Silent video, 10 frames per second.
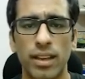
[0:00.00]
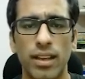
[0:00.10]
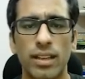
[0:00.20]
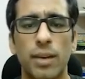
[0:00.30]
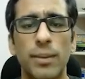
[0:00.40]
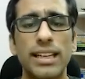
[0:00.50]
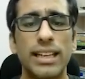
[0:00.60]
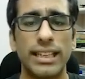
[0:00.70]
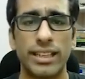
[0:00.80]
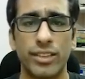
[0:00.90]

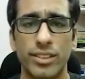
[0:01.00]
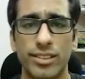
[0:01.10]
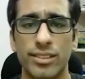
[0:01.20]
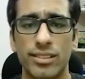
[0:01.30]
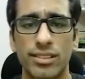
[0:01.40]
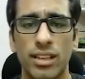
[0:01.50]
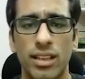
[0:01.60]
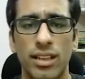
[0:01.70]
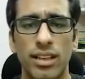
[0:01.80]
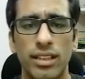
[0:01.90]
Command-line interfaces.
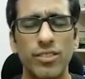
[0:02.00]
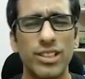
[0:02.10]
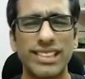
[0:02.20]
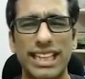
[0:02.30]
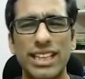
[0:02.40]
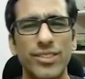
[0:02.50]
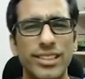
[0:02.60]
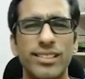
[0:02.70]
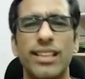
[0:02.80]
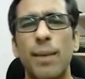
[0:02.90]
The words
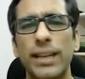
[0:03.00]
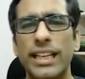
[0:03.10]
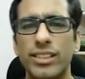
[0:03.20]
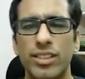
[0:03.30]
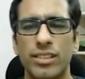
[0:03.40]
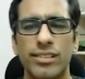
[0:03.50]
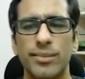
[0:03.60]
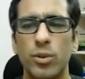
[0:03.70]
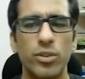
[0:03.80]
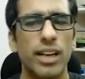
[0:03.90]
interfaces, applications,
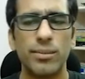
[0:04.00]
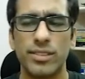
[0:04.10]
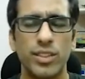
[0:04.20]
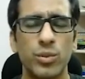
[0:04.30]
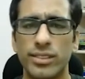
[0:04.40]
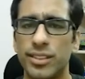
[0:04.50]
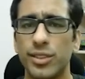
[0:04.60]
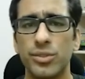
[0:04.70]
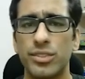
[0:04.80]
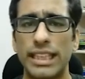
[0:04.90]
programs, and tools are
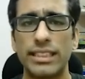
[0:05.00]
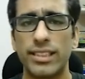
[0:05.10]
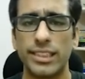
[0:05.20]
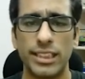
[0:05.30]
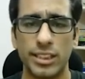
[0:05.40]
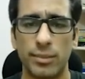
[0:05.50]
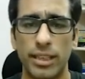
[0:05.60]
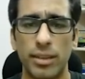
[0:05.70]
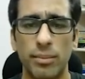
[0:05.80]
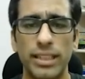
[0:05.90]
used
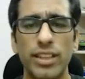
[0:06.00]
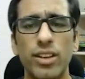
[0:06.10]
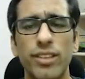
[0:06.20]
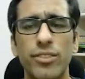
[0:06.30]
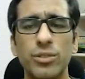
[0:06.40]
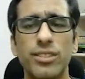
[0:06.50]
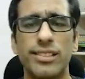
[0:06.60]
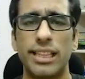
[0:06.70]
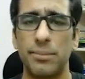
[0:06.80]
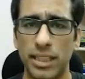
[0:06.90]
interchangeably, but they all refer to the
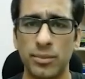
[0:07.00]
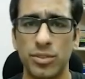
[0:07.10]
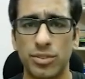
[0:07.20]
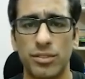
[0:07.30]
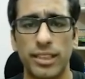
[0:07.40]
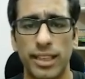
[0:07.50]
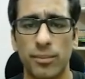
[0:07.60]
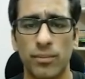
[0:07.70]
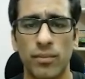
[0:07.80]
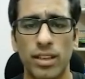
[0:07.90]
same thing most of the time.
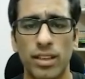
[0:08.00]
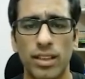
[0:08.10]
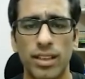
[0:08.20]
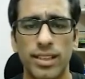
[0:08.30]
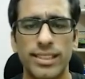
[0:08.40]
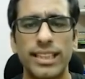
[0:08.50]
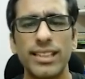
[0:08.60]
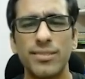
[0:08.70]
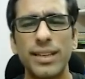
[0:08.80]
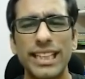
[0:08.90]

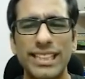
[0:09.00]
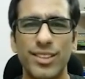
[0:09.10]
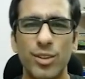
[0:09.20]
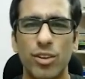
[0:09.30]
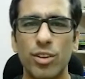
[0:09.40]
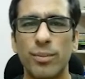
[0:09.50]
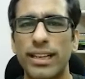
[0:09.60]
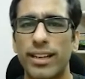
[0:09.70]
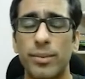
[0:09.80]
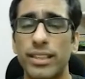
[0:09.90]
CLIs make it easy to
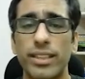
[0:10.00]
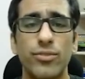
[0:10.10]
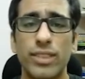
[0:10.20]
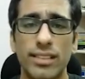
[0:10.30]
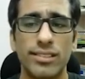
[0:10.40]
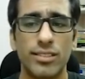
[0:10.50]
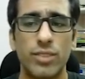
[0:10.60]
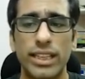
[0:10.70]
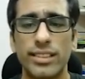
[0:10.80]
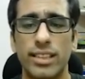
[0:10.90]
automate repetitive tasks
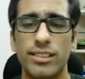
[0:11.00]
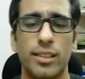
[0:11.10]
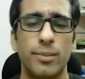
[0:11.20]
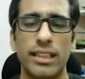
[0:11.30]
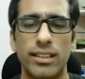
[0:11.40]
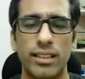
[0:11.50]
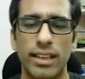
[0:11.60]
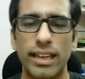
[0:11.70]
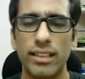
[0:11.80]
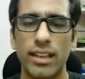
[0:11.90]
via shell scripting
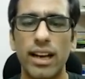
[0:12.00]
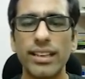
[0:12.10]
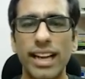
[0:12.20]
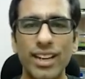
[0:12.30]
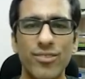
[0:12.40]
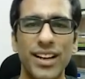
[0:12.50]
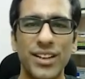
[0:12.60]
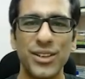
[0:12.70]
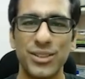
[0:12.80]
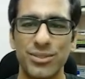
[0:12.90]
and are kind of fun
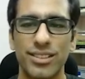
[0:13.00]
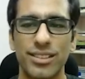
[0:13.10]
to use.